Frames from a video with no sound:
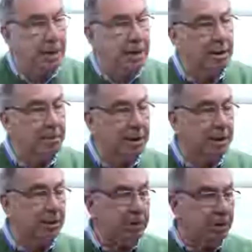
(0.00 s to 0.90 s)
and
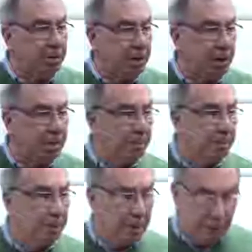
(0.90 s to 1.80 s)
admitting to the crime
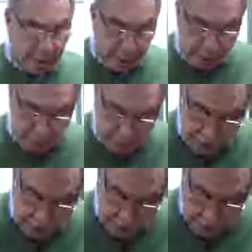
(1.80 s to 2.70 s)
out of his
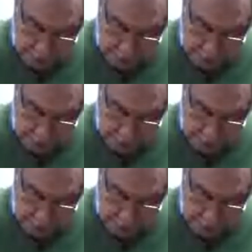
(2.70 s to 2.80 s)
guilt.